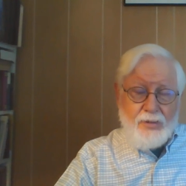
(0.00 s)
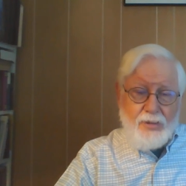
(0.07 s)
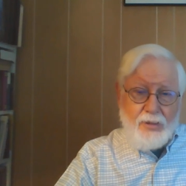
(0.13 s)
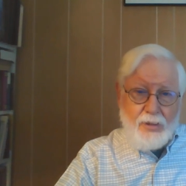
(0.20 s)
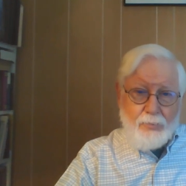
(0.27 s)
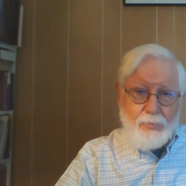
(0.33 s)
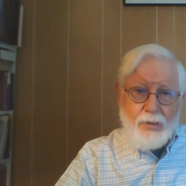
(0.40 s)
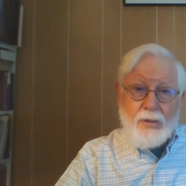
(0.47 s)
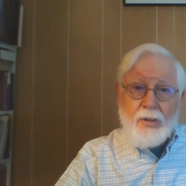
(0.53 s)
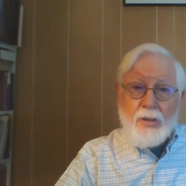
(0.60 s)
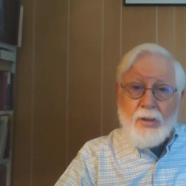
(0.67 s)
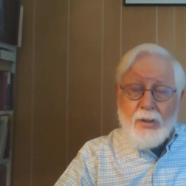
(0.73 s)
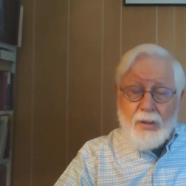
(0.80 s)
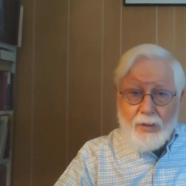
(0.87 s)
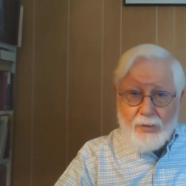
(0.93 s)
assignment,
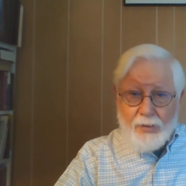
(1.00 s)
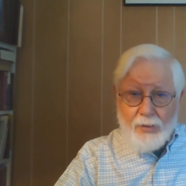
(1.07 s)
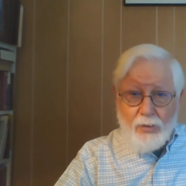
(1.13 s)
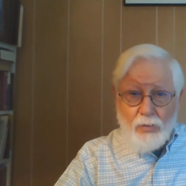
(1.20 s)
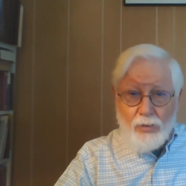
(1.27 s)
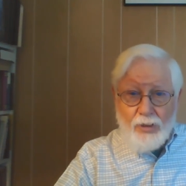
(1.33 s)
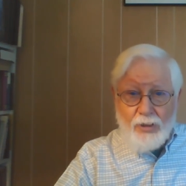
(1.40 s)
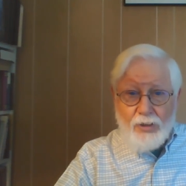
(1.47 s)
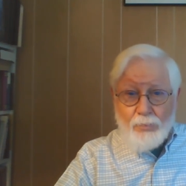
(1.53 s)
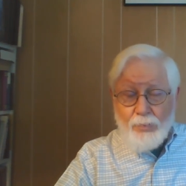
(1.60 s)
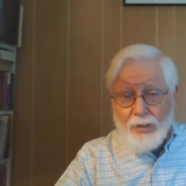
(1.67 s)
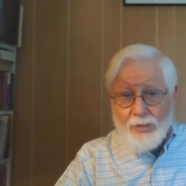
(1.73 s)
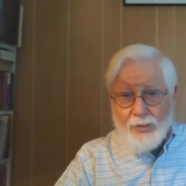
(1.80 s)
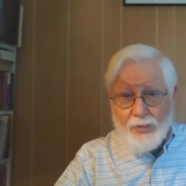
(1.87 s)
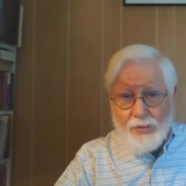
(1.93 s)
and you're going to
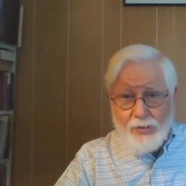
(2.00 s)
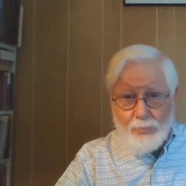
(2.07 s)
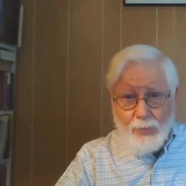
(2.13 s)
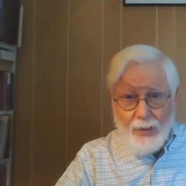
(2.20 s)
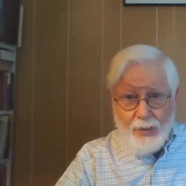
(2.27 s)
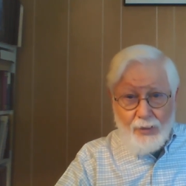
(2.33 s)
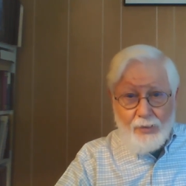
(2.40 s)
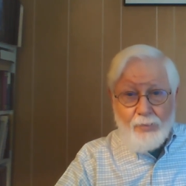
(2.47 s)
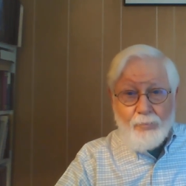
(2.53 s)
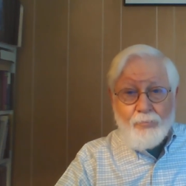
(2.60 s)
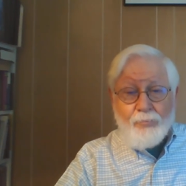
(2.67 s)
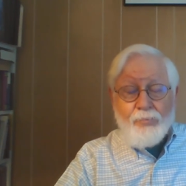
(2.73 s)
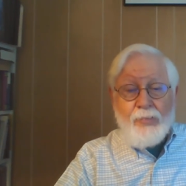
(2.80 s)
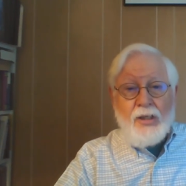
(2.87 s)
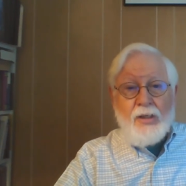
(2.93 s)
participate
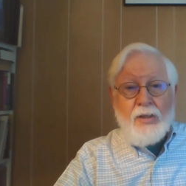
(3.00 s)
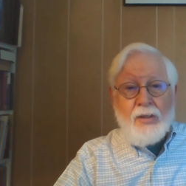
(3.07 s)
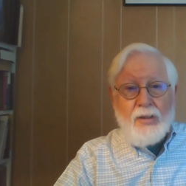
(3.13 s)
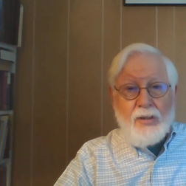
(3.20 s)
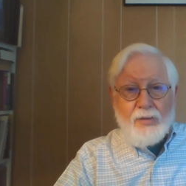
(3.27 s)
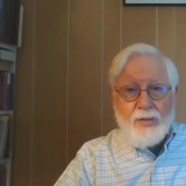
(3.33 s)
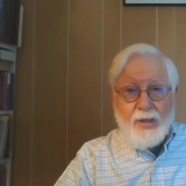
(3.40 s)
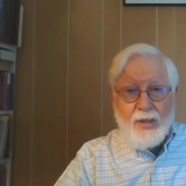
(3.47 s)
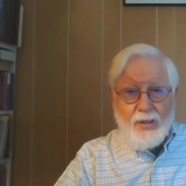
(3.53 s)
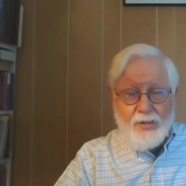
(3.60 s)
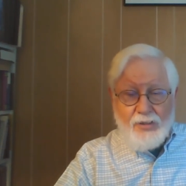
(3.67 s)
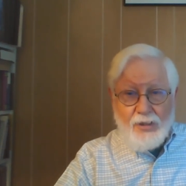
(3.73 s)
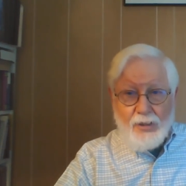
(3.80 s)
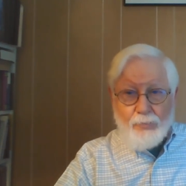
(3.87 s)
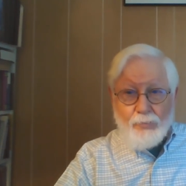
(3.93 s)
in that
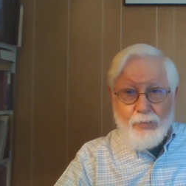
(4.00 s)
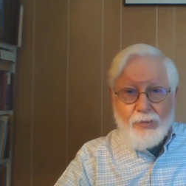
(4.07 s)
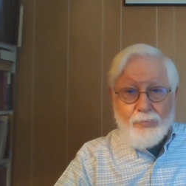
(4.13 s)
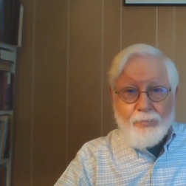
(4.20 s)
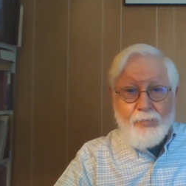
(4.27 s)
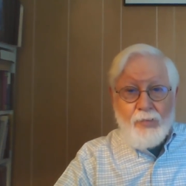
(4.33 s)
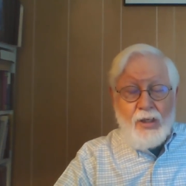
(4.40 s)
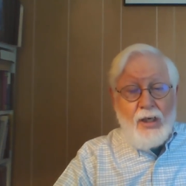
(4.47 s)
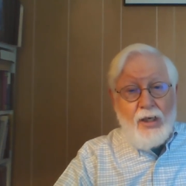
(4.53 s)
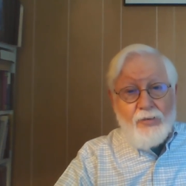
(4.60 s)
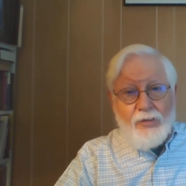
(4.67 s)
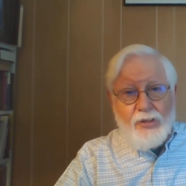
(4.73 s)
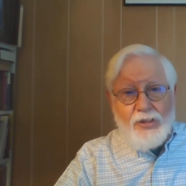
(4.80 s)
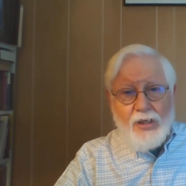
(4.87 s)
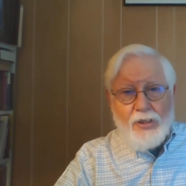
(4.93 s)
assignment. And
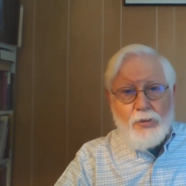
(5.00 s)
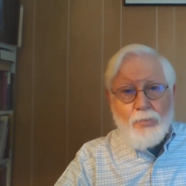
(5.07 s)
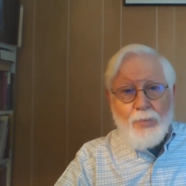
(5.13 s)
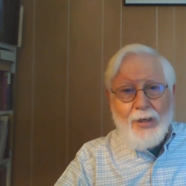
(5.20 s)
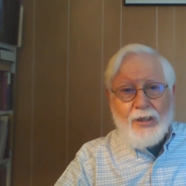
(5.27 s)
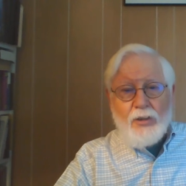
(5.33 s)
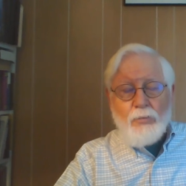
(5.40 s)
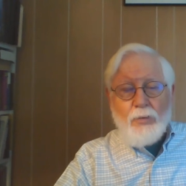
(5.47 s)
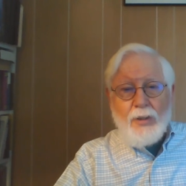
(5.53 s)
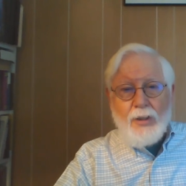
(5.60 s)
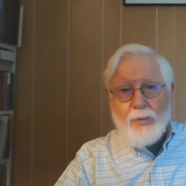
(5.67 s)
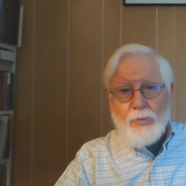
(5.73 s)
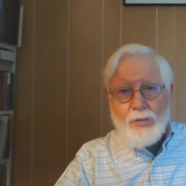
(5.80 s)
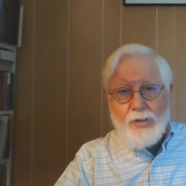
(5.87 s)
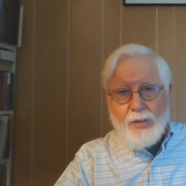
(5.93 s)
this gets back to what I
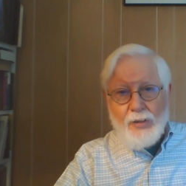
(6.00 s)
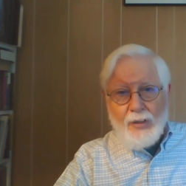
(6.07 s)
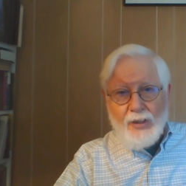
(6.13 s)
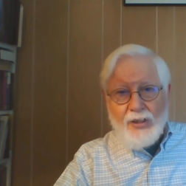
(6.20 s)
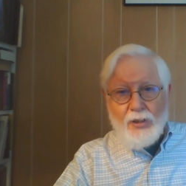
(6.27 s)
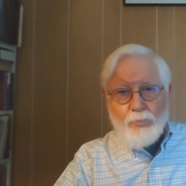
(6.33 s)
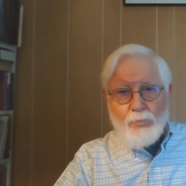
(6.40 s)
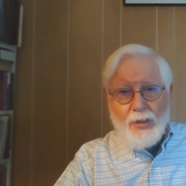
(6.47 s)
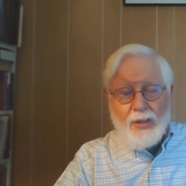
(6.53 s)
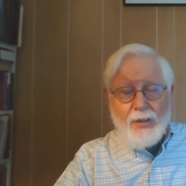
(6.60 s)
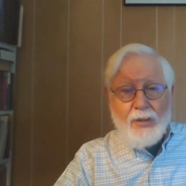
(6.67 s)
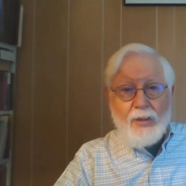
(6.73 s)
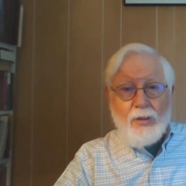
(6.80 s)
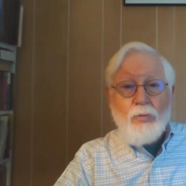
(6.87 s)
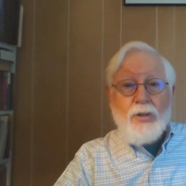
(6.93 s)
was saying at the
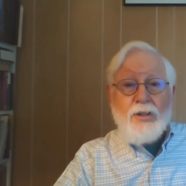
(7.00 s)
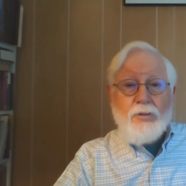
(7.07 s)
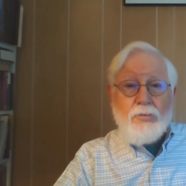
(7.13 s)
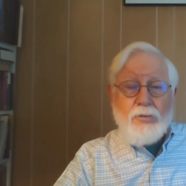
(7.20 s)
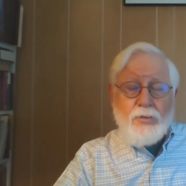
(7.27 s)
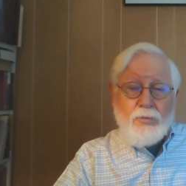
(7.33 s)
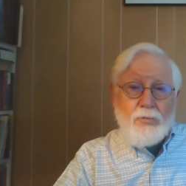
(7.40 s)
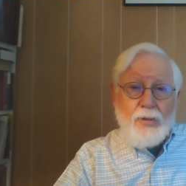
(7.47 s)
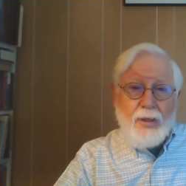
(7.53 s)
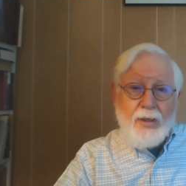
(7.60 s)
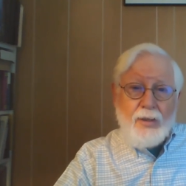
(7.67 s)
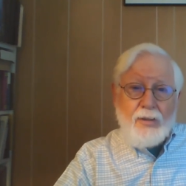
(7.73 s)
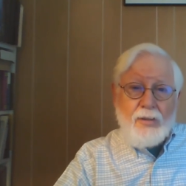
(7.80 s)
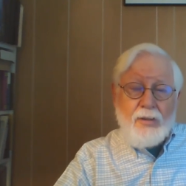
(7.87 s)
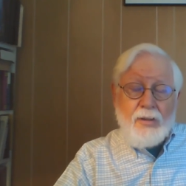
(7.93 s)
beginning. When you do
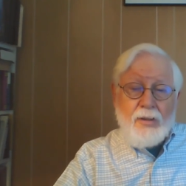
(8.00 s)
that,